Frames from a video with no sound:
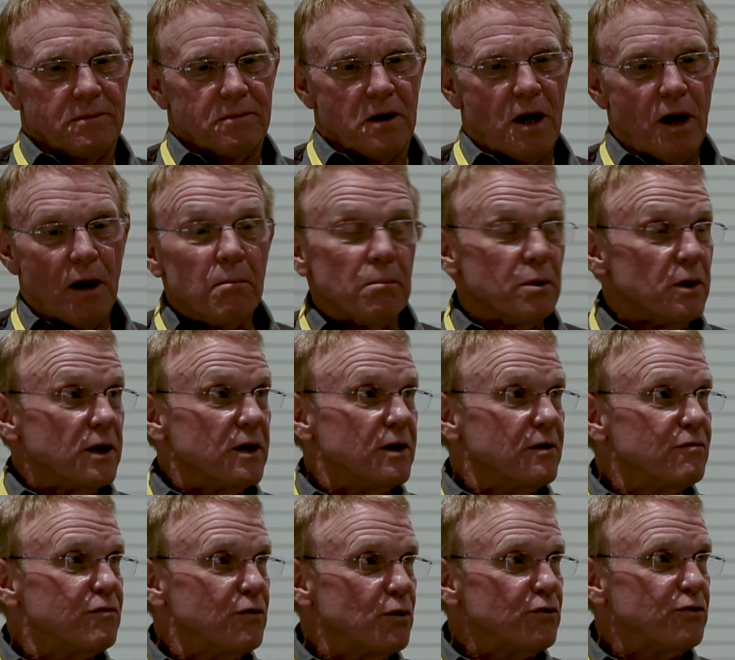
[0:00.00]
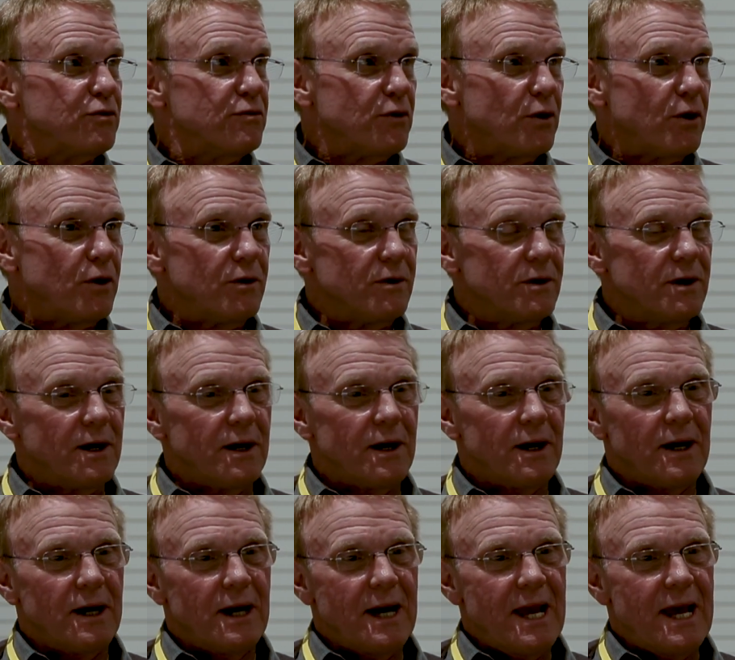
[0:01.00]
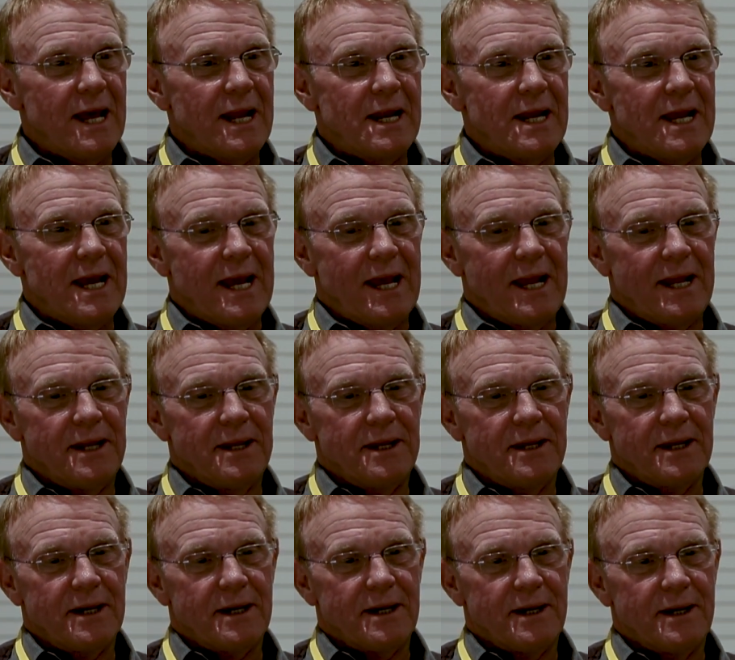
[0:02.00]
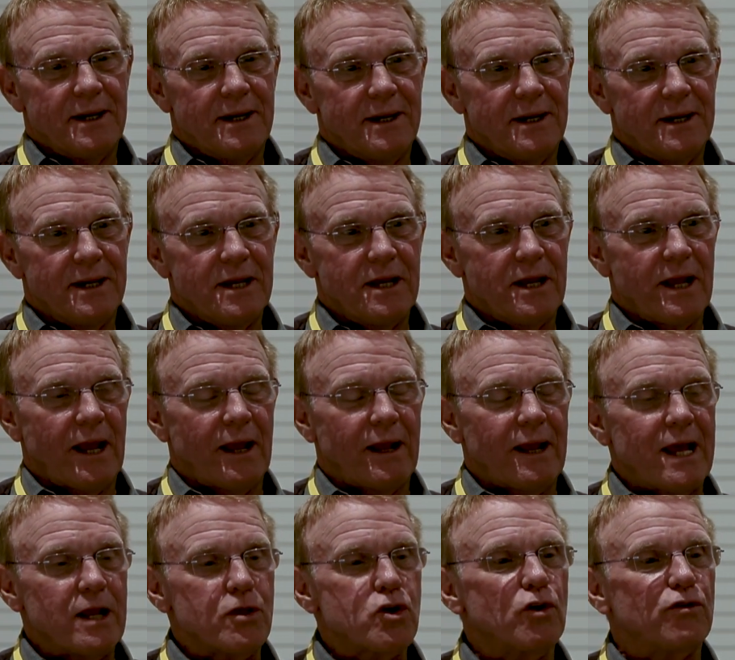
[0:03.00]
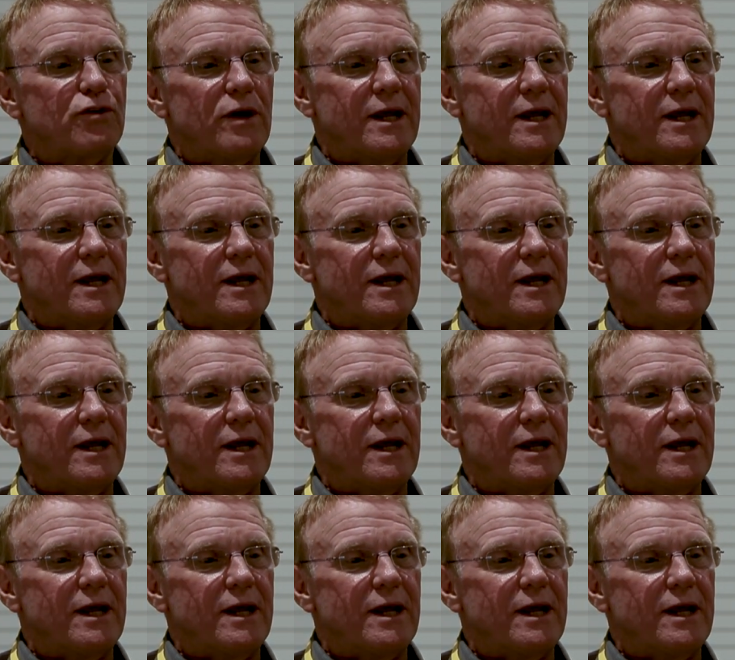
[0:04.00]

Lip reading: humbling, first of all, it